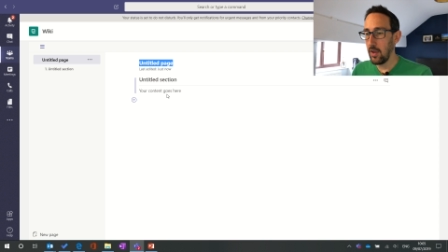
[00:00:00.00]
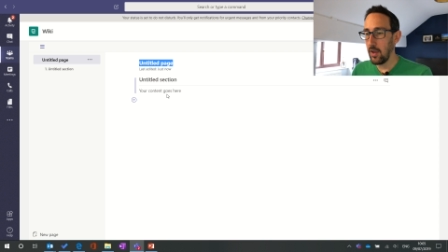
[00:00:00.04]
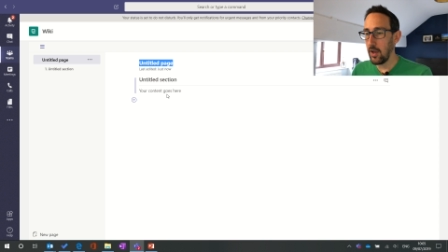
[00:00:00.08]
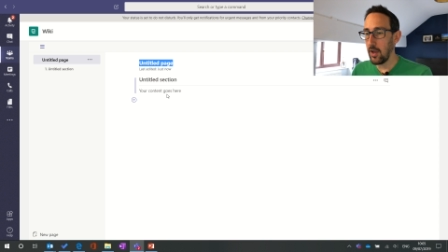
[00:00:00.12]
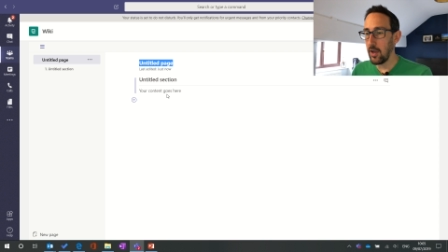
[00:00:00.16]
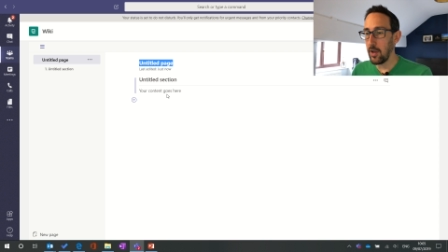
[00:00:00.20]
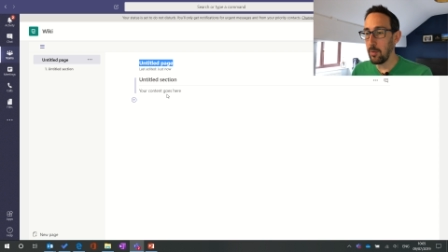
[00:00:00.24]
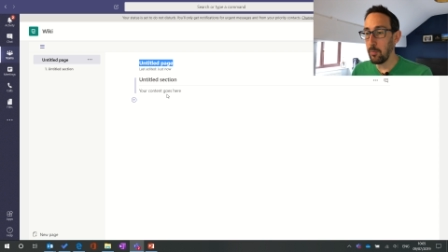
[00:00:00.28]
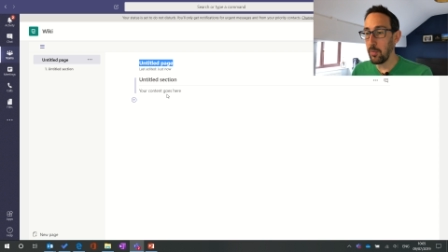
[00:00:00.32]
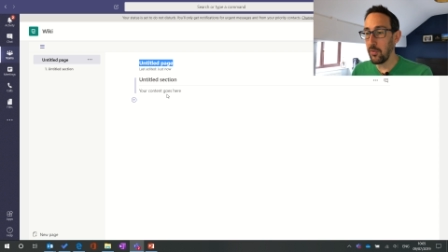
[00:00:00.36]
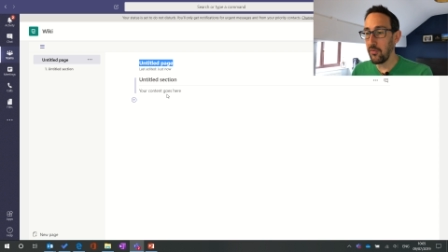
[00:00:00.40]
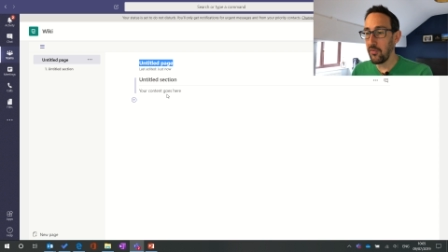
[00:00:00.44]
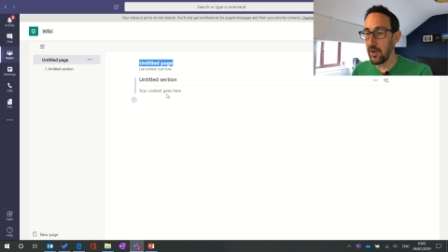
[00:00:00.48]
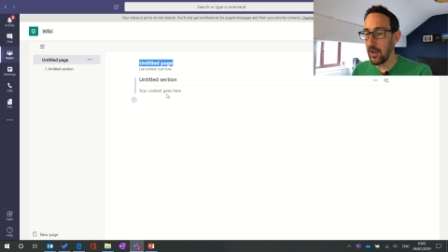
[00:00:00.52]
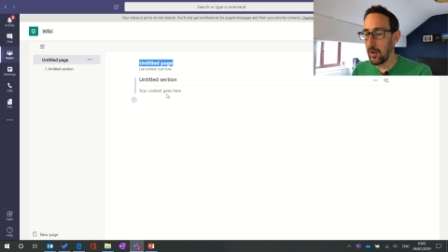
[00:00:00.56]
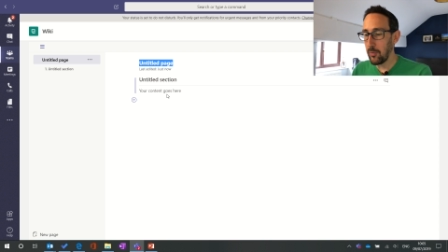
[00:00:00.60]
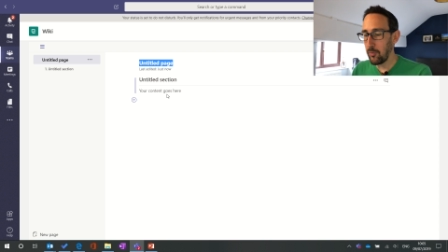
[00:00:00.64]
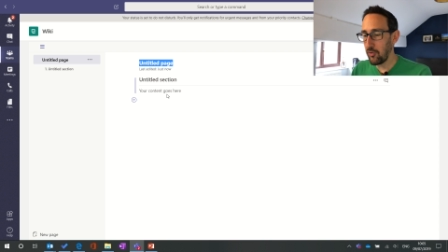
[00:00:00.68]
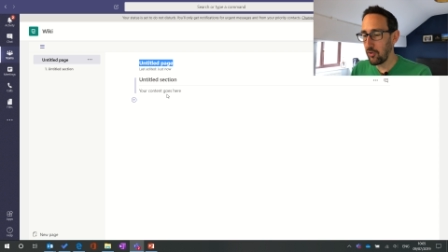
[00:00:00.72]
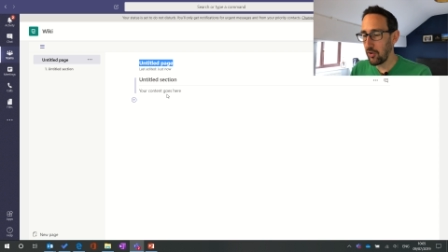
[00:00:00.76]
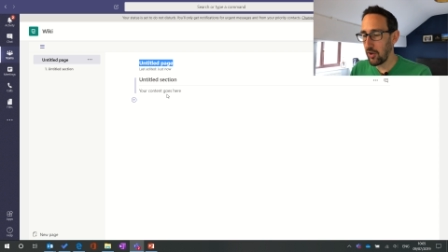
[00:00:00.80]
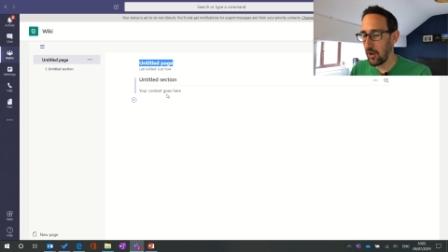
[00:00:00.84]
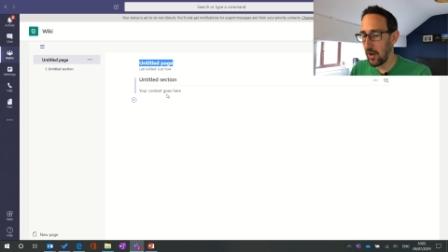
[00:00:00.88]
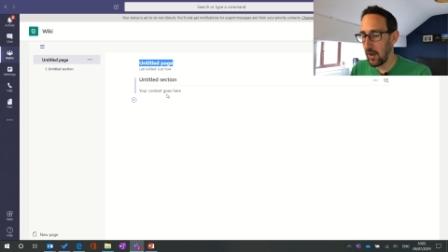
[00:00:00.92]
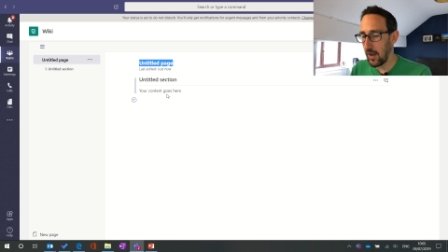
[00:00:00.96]
Um, but for now,
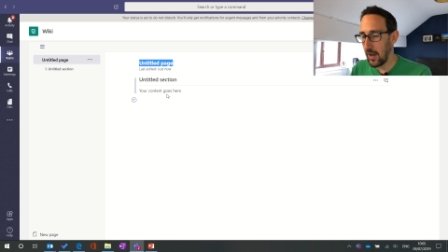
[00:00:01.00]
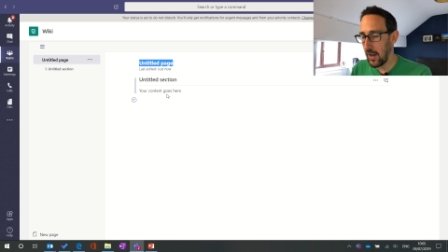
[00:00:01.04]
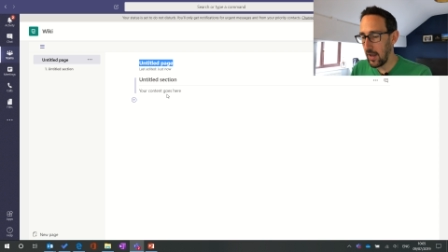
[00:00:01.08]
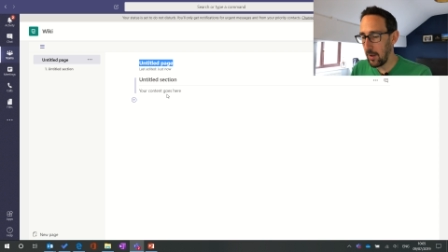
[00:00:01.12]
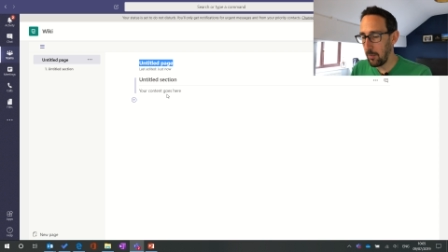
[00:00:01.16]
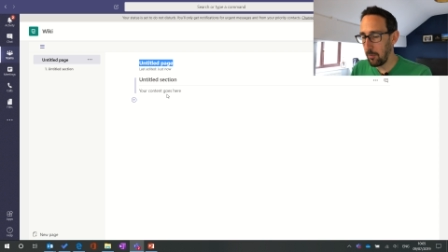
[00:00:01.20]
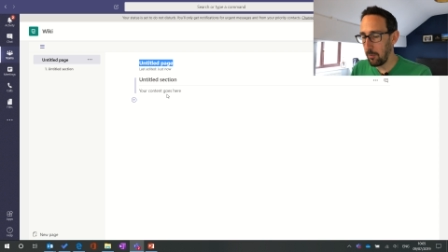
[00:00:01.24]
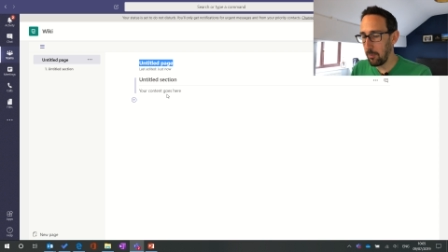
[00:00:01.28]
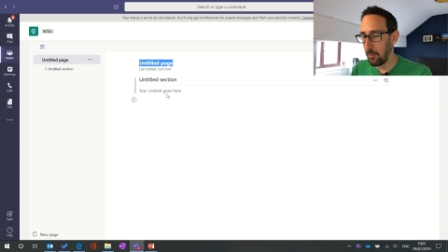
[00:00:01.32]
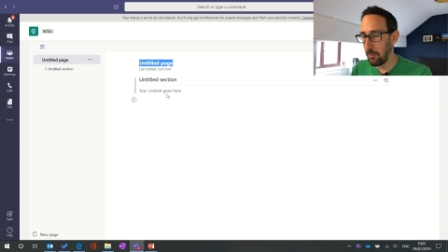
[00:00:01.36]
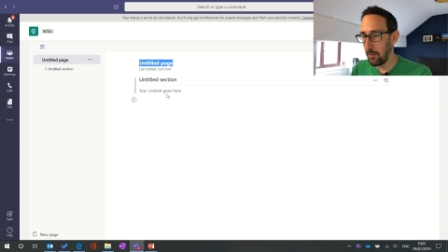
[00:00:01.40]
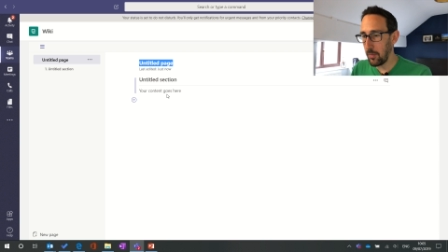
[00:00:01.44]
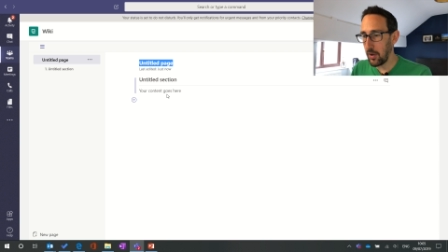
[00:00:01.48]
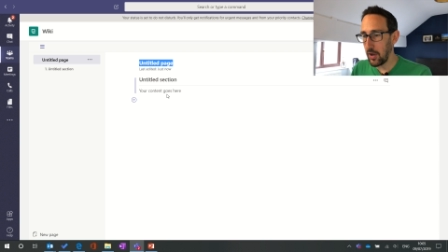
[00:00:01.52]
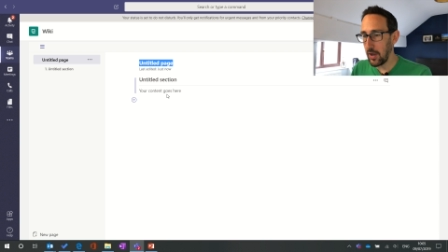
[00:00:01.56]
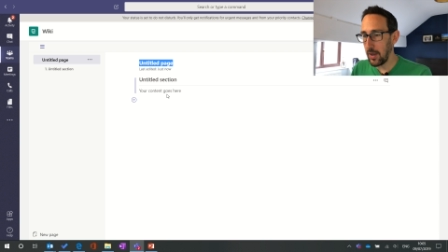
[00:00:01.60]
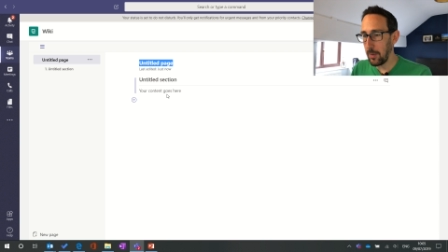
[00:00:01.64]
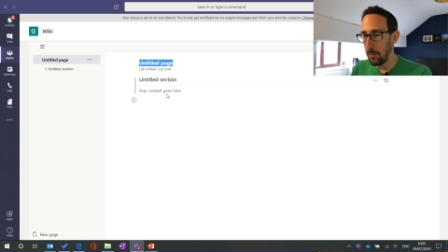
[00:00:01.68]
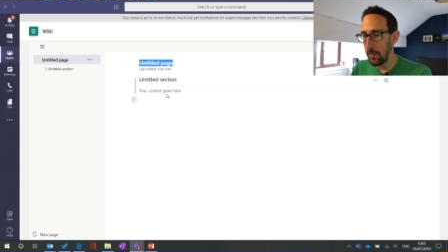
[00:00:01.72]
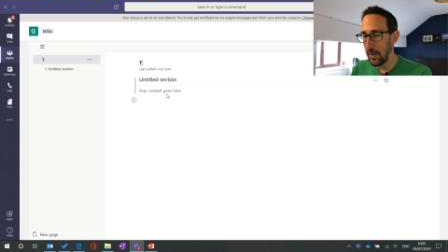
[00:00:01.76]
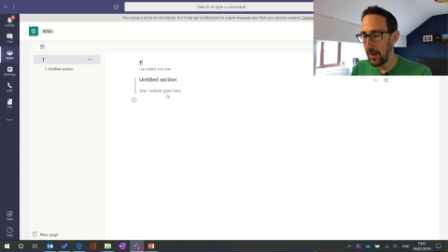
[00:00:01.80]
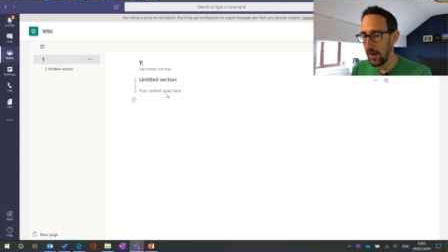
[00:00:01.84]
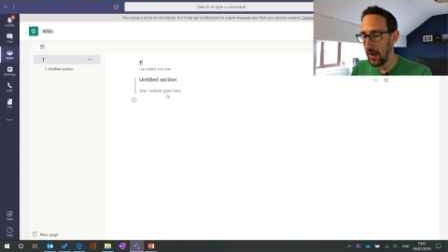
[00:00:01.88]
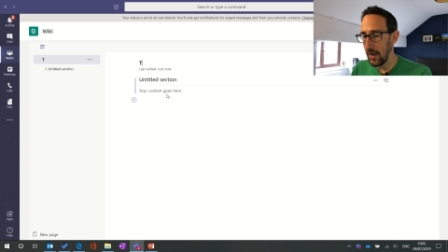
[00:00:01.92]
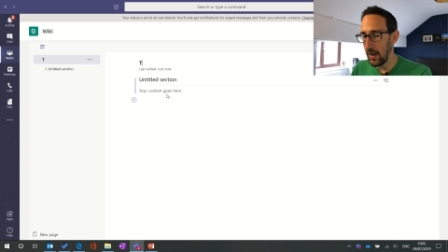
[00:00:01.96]
I'm just going to name
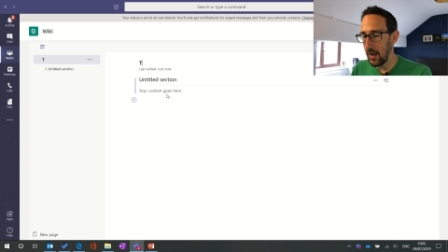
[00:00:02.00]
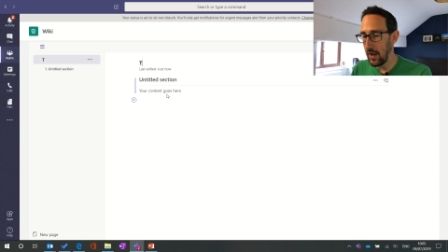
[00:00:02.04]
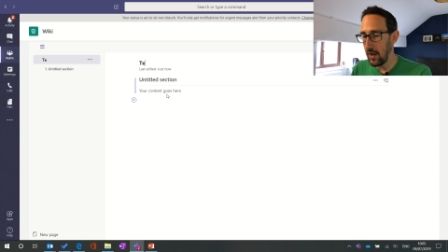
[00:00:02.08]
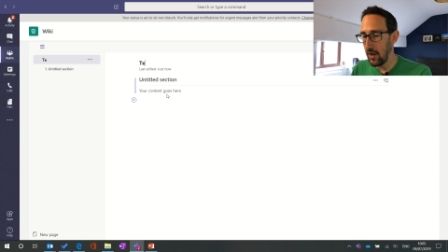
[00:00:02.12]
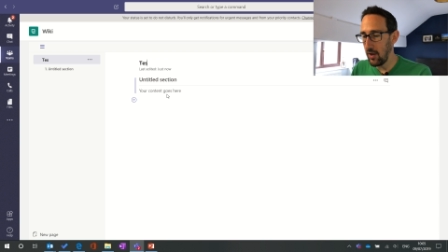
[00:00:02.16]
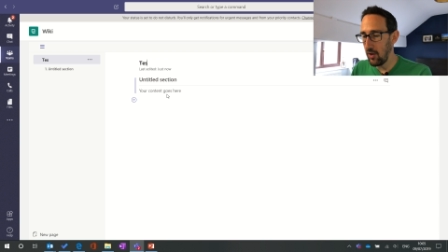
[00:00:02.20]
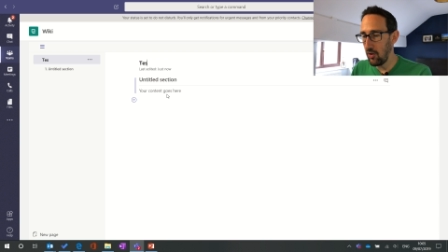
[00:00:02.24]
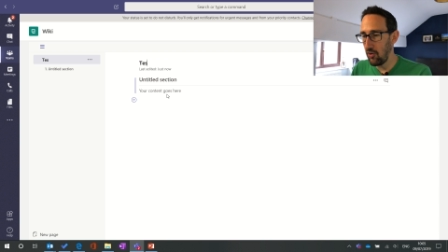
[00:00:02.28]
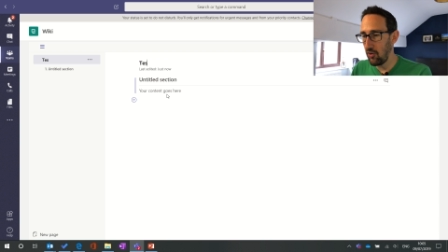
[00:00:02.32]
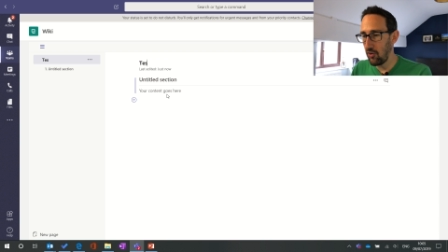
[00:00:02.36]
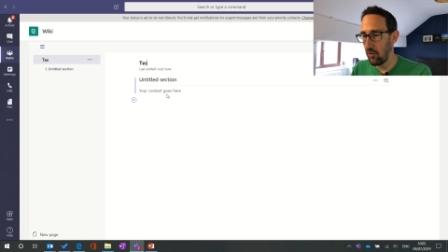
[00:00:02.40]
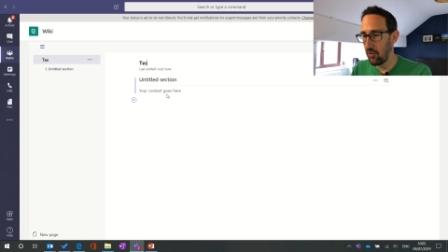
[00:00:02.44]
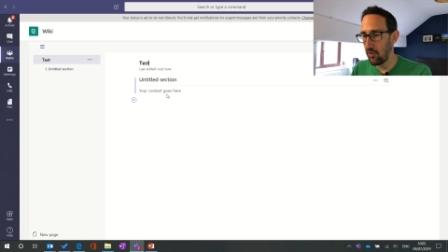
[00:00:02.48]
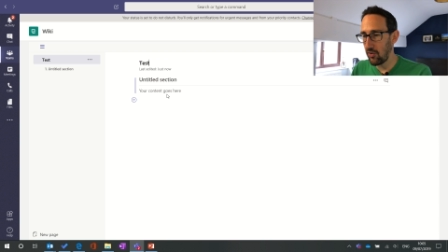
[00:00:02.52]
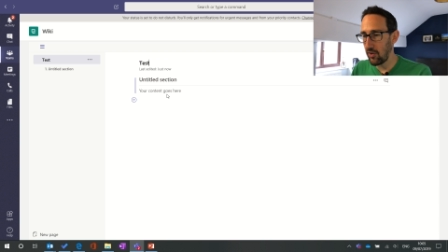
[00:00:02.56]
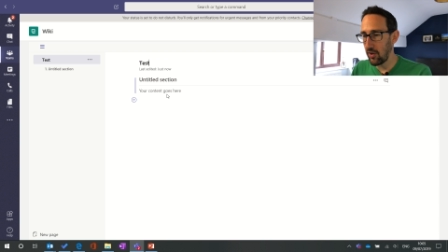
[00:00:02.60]
my page,